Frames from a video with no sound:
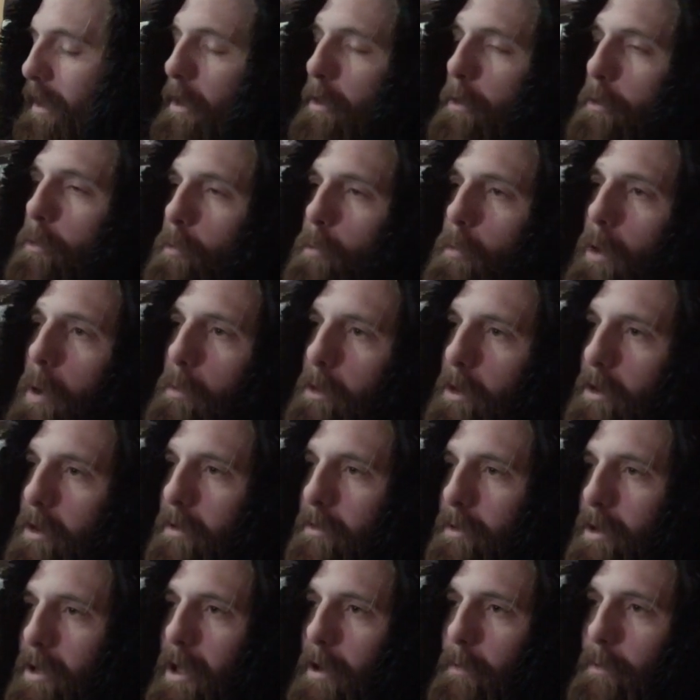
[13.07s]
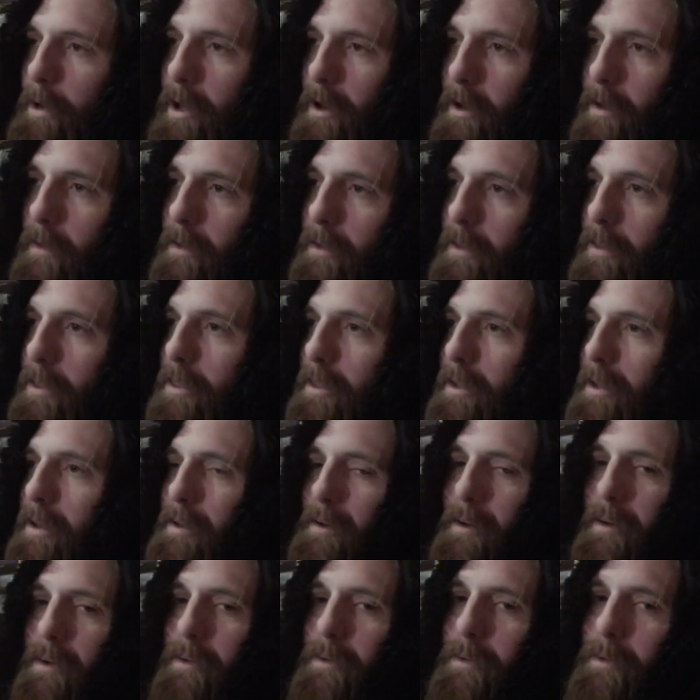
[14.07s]
I don't remember it ever coming out in the
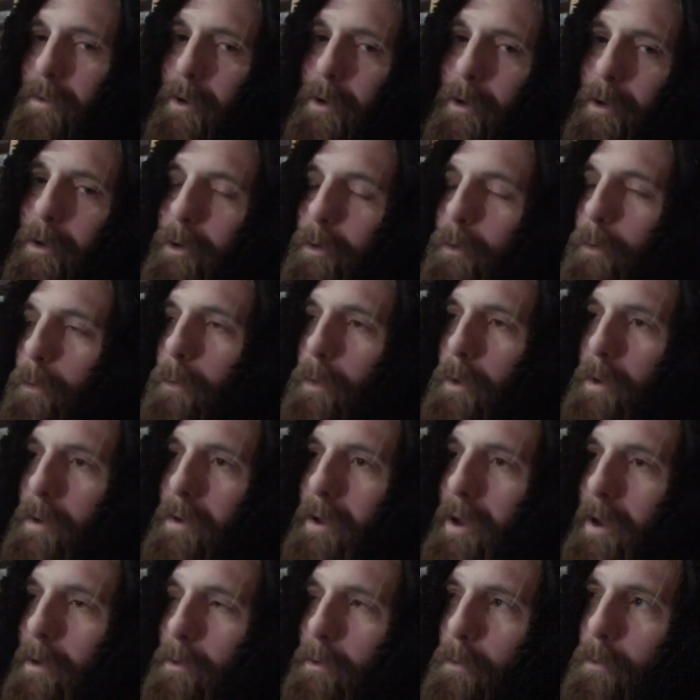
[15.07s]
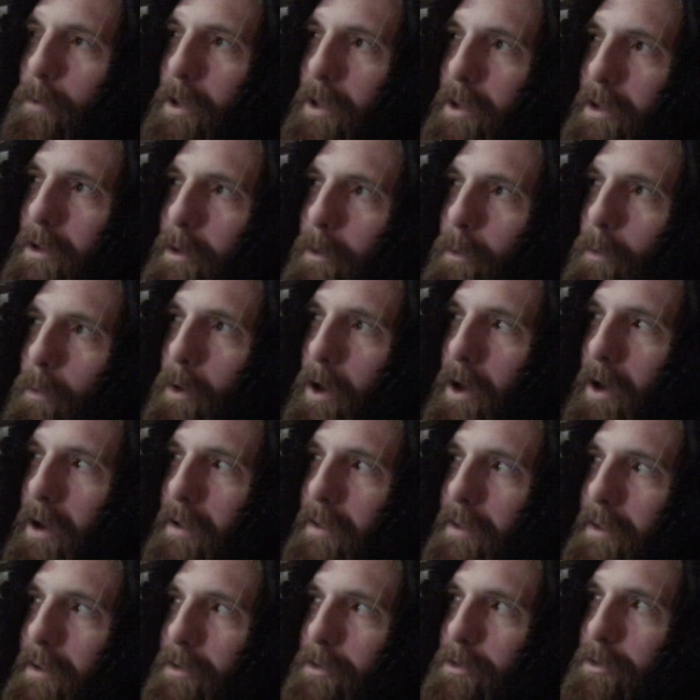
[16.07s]
theater, so I don't know. I don't really know why
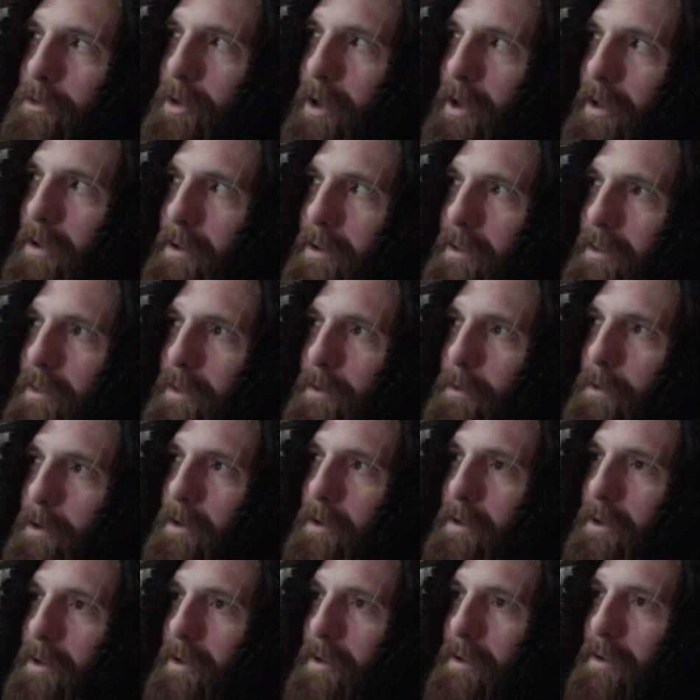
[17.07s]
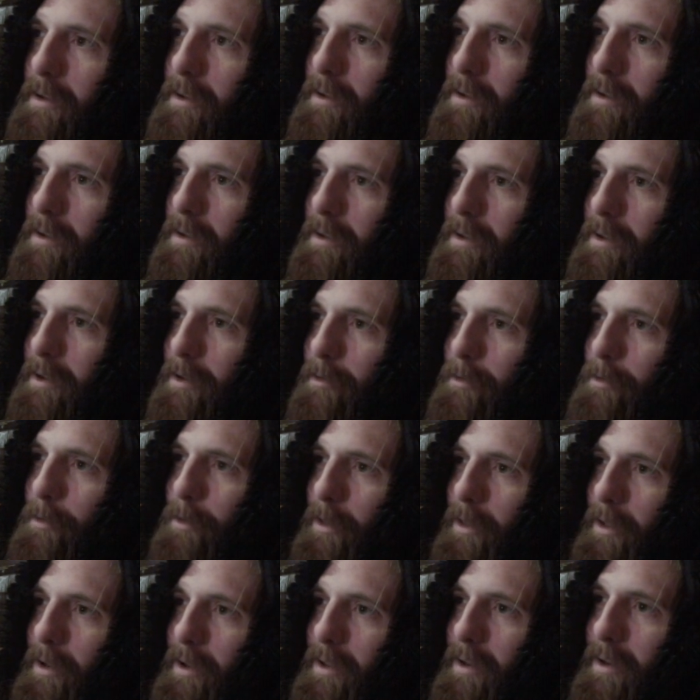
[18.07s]
they shot it in 3D for
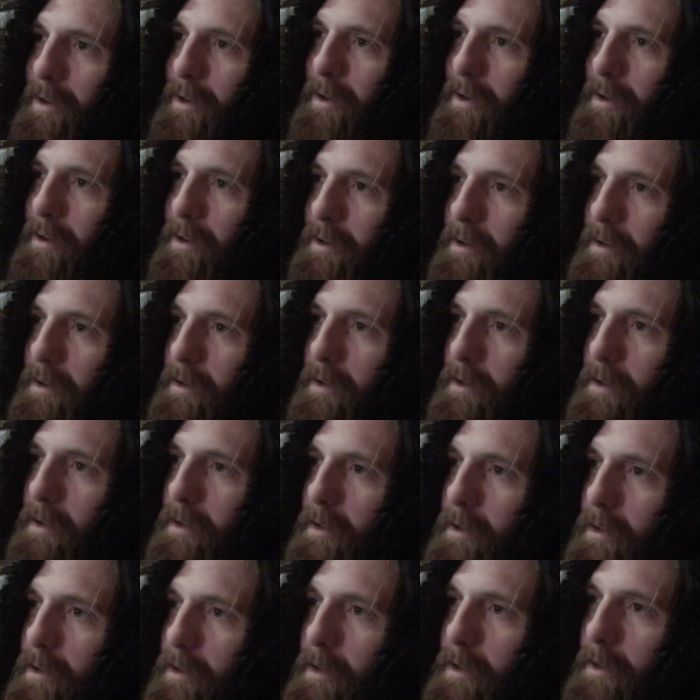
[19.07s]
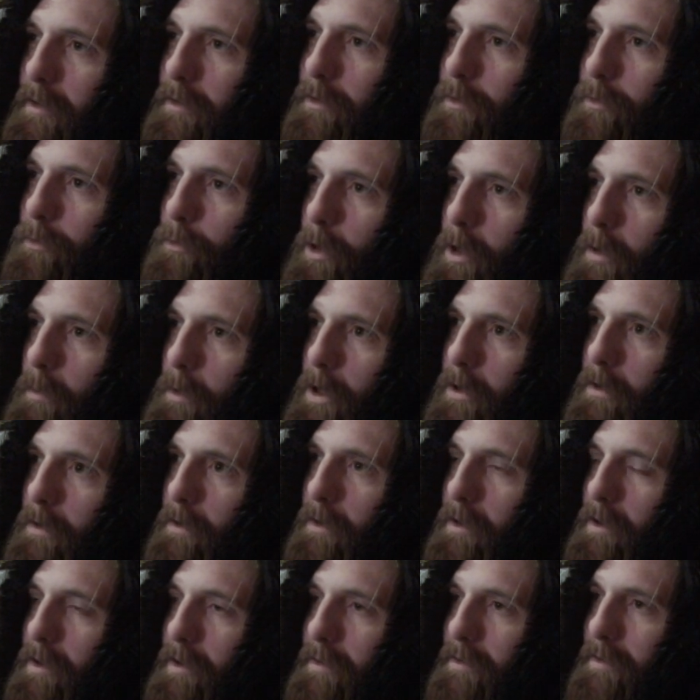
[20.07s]
like a like a streaming
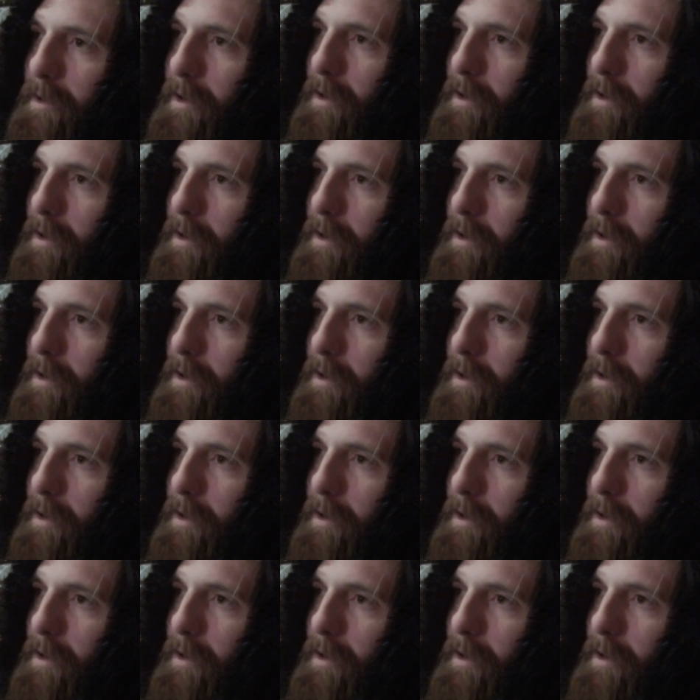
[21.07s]
release.